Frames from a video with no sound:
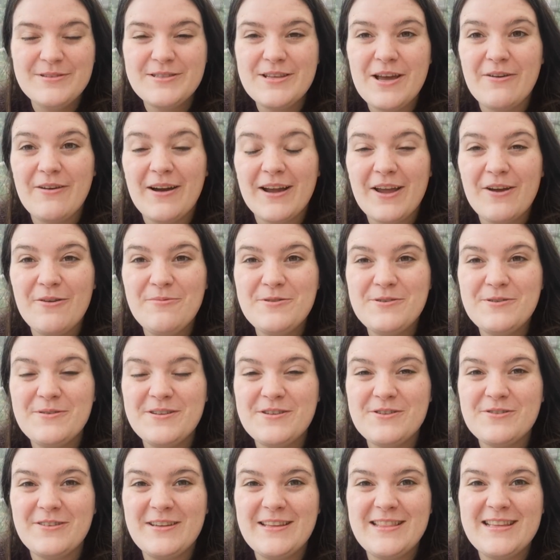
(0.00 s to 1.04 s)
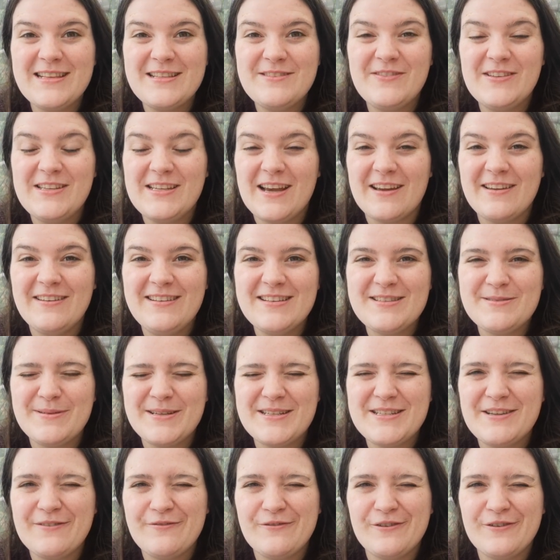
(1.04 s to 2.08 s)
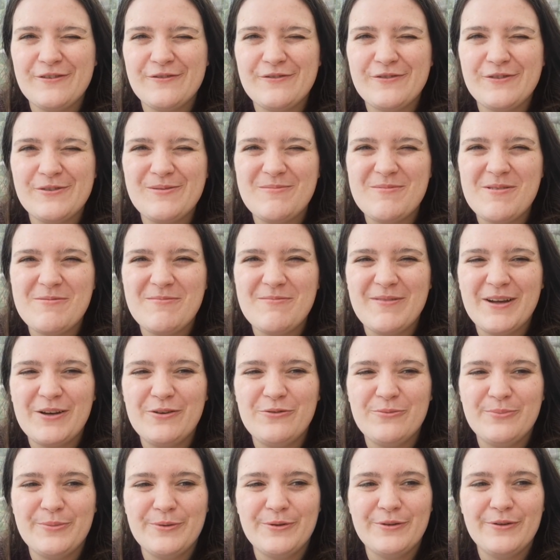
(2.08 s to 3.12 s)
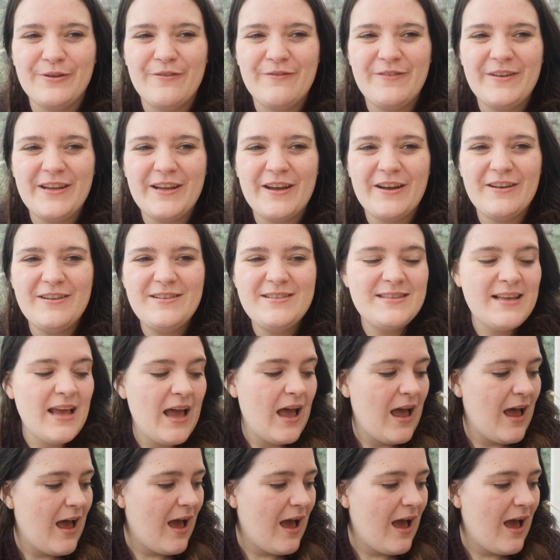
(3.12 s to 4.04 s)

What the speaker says: So I hope you enjoyed this video. It's a bit different from my normal videos,